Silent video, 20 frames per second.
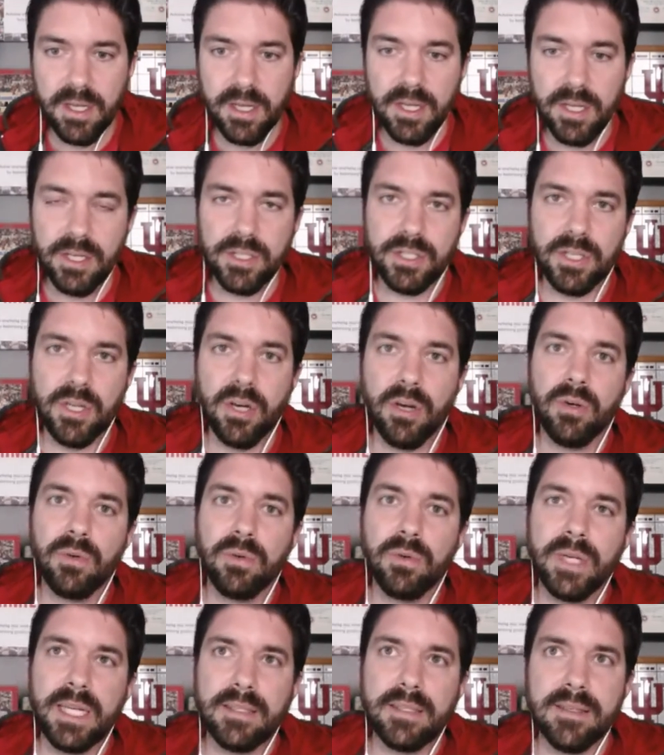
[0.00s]

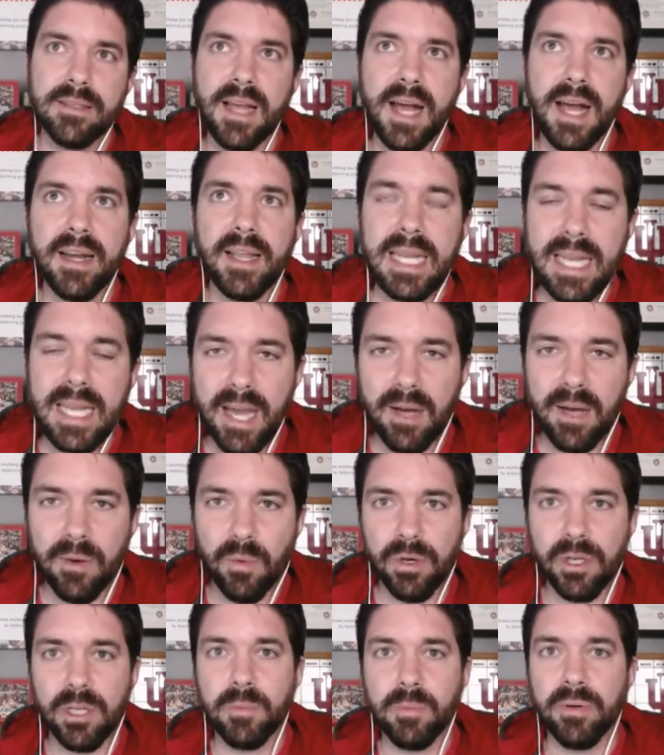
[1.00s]
So it's not a
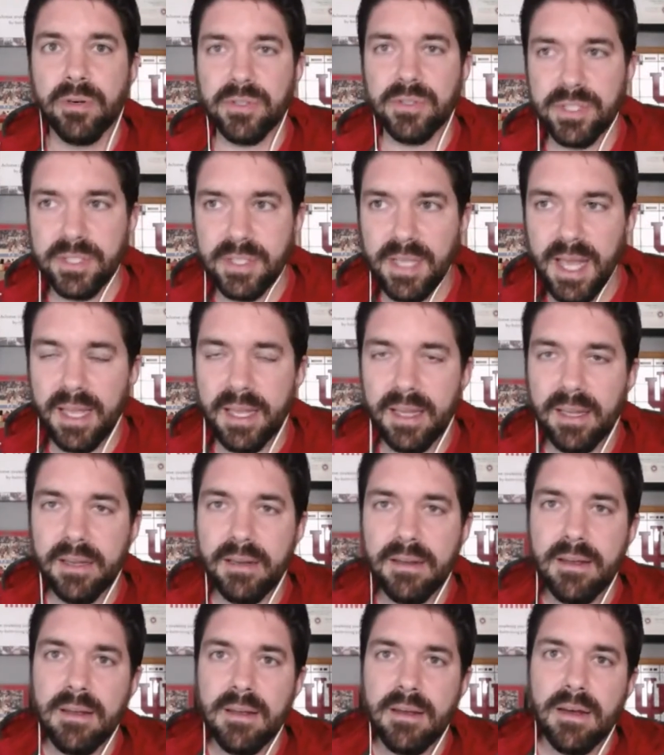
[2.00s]
network per
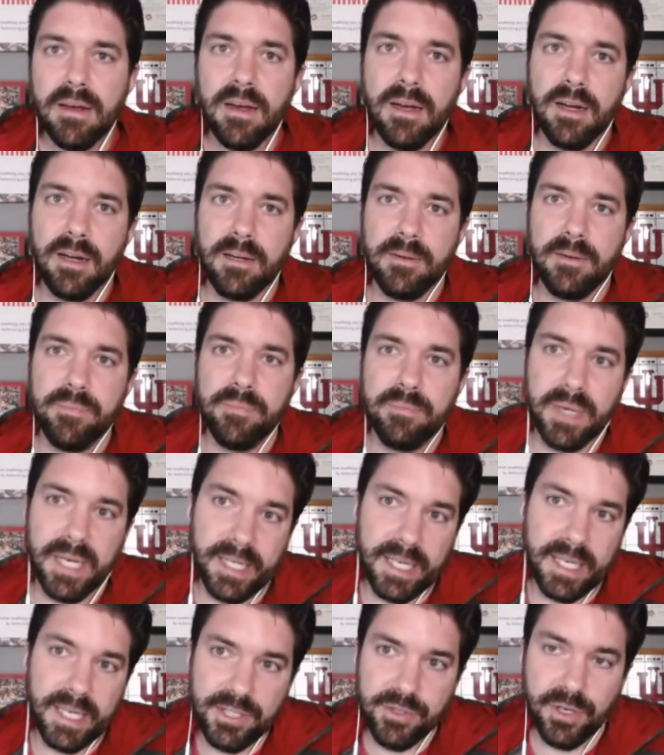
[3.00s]
se, but I
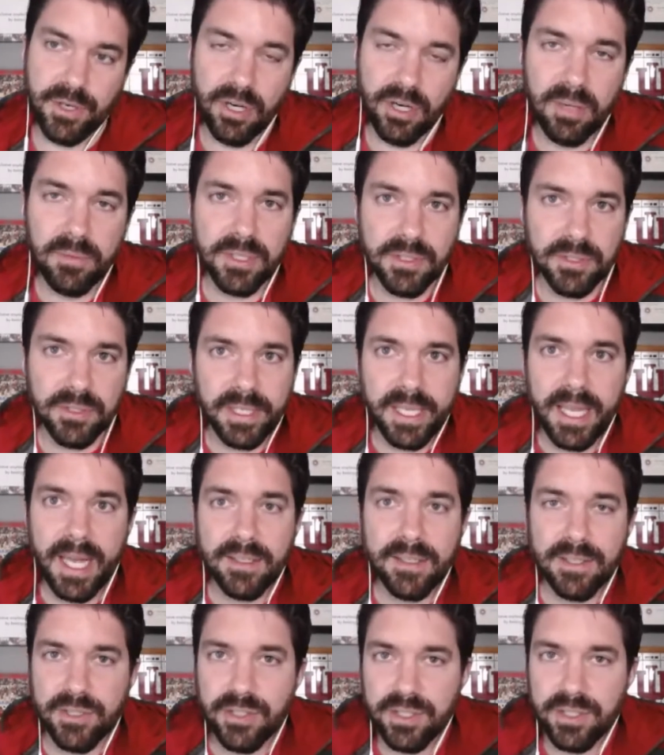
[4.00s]
guess you can almost look at it
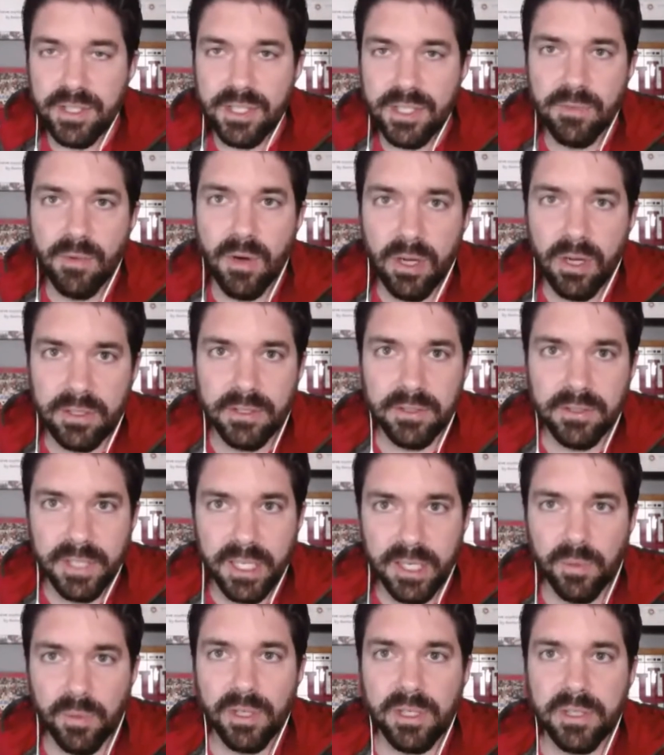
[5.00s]
as just this small little
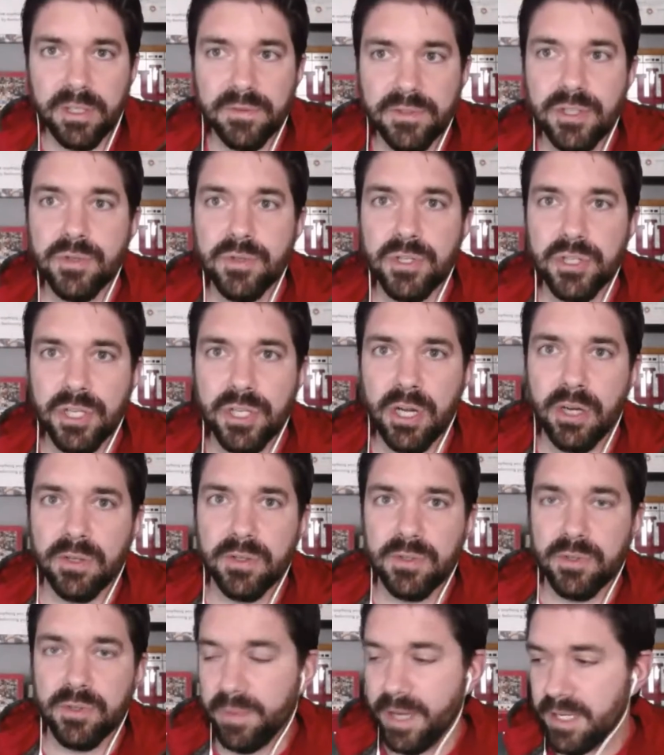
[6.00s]
network of two
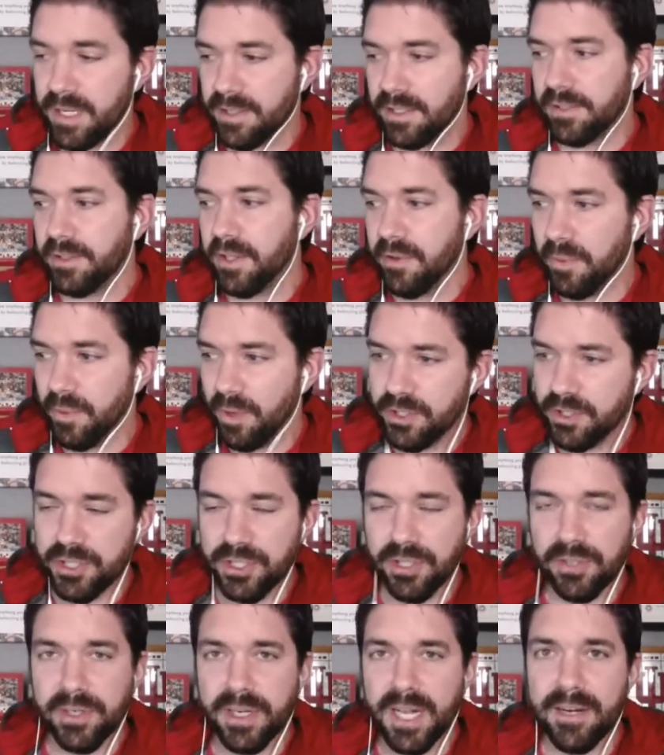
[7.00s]
shows where basically the one
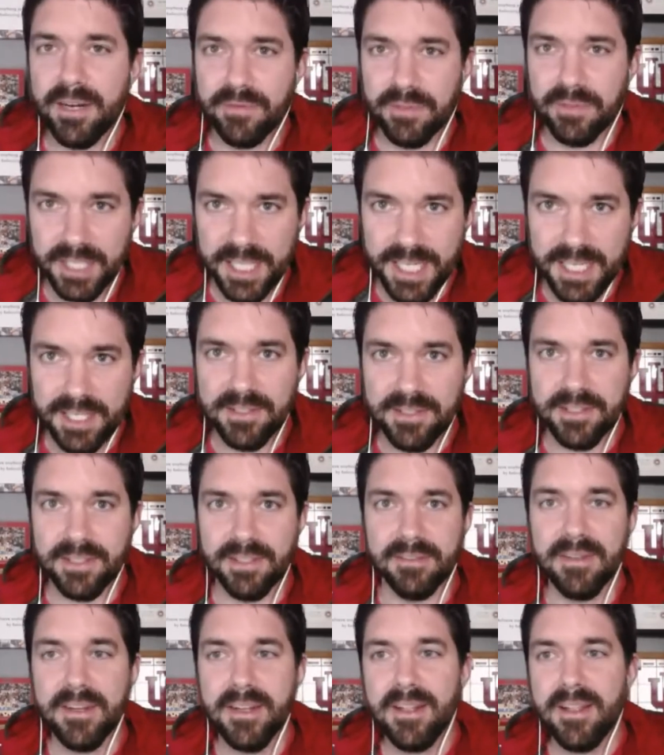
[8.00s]
show kind of leads
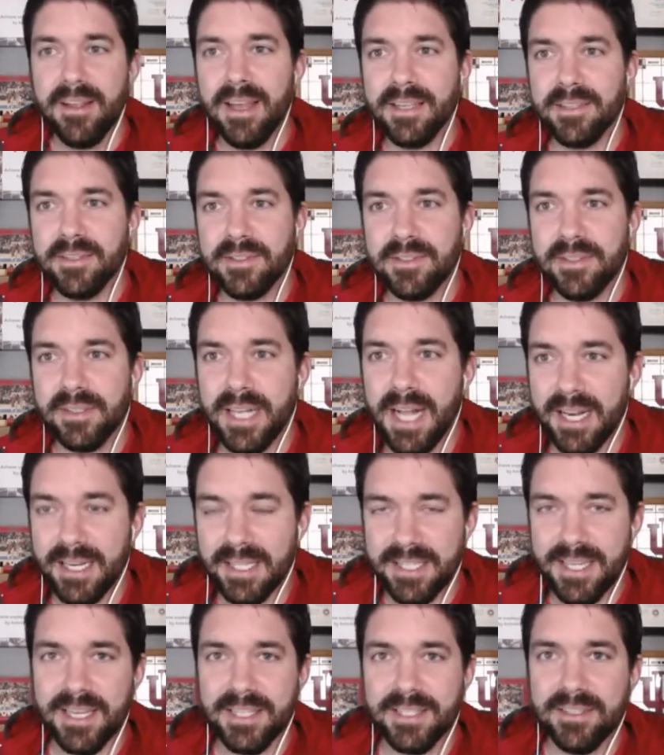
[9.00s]
and has kind
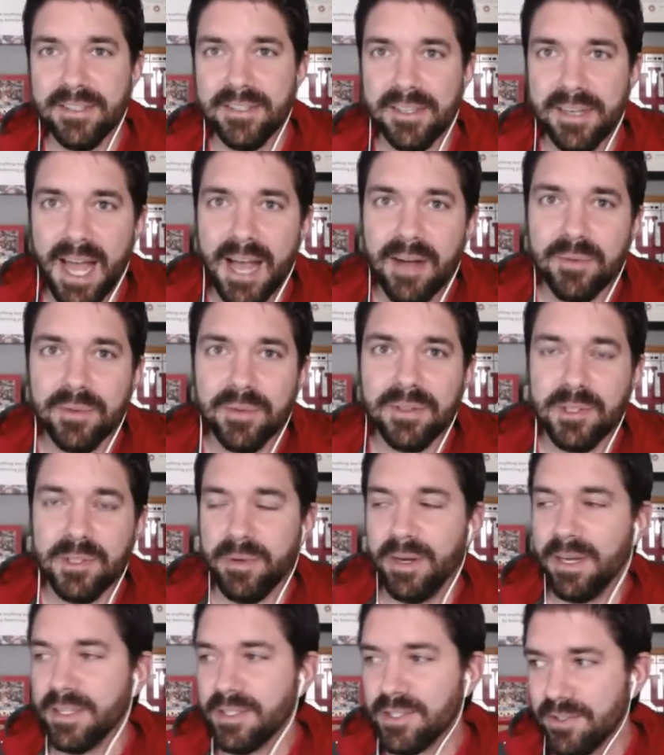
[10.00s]
of tested it out with the
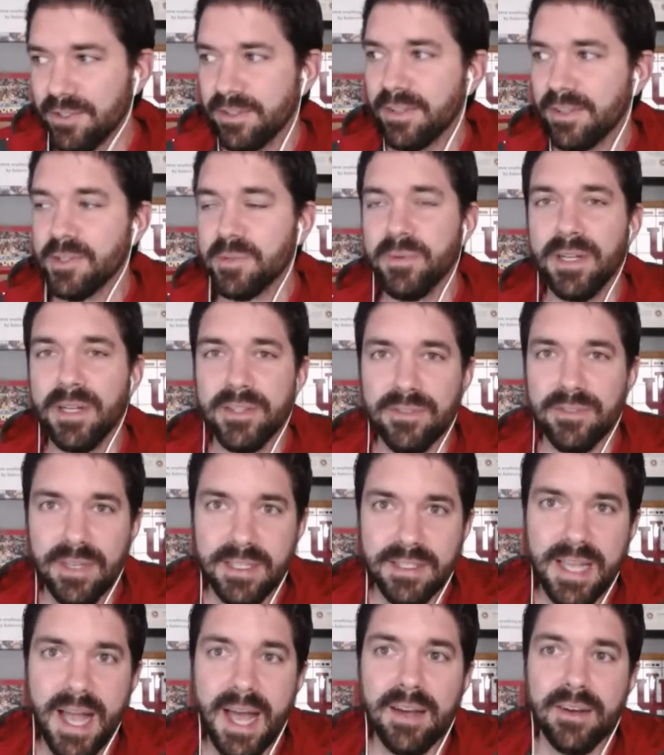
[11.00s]
sponsor, and then the sponsor
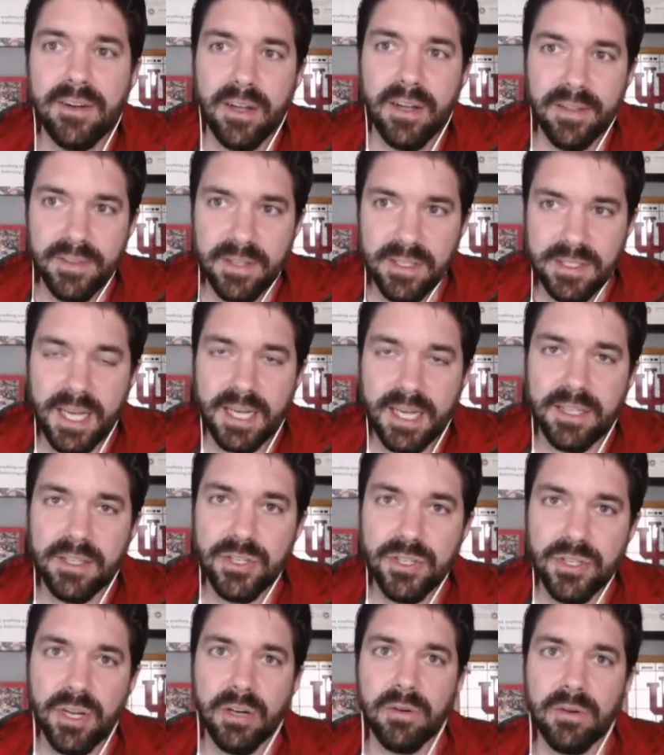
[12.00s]
has added on the second
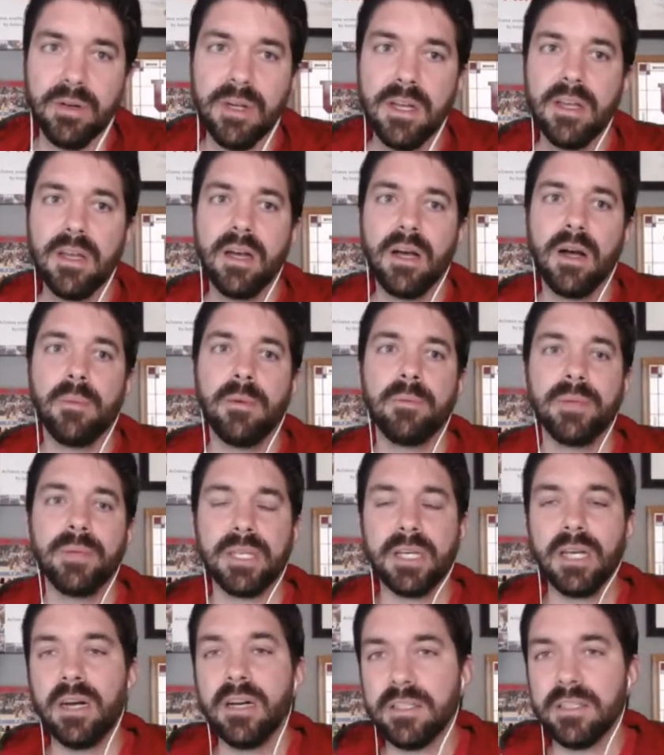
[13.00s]
show. And
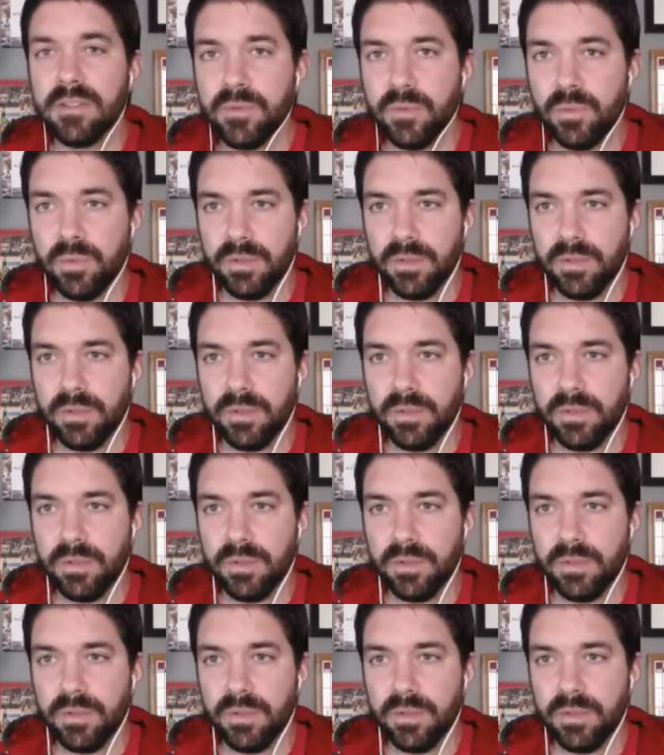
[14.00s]
because,